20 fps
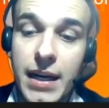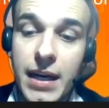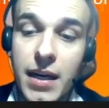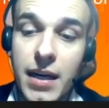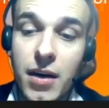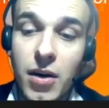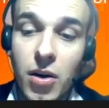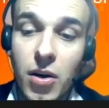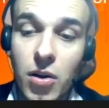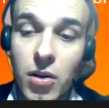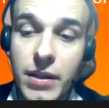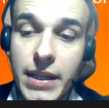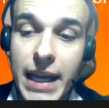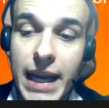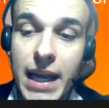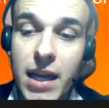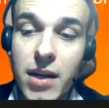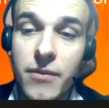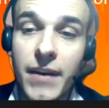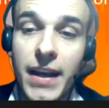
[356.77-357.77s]
gold,
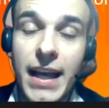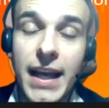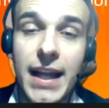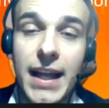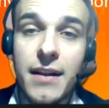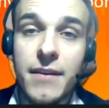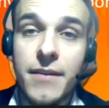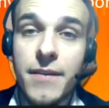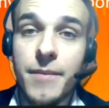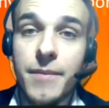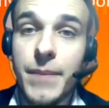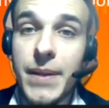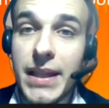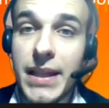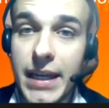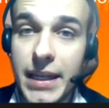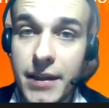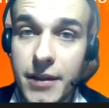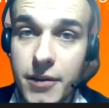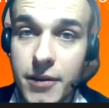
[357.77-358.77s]
and we have
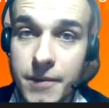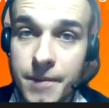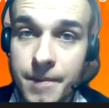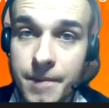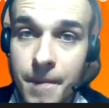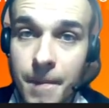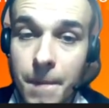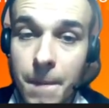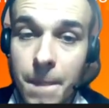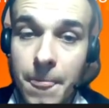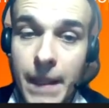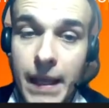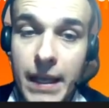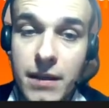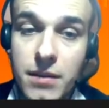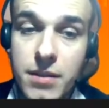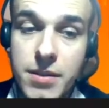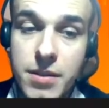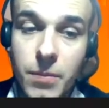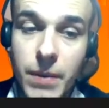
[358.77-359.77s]
palladium. And
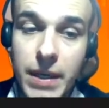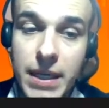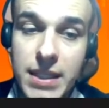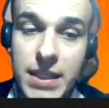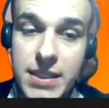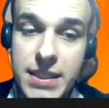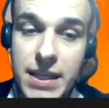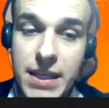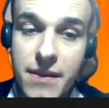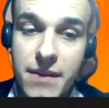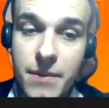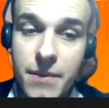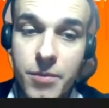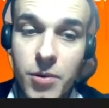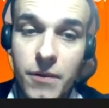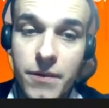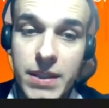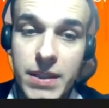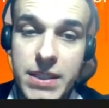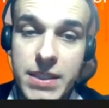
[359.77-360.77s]
also we can see the
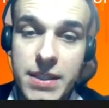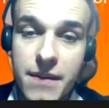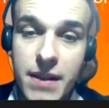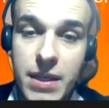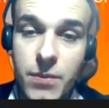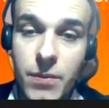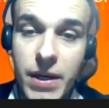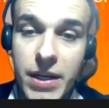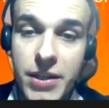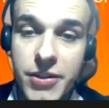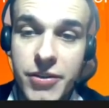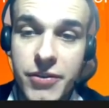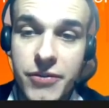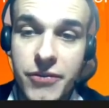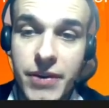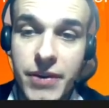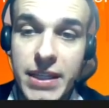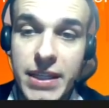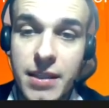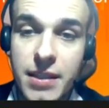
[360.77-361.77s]
profits that were
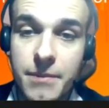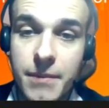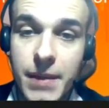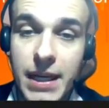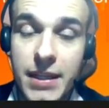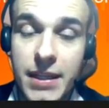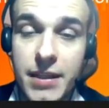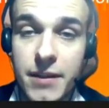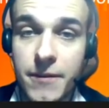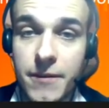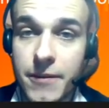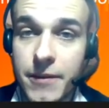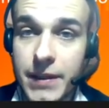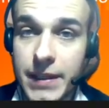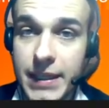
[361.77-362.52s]
generated by different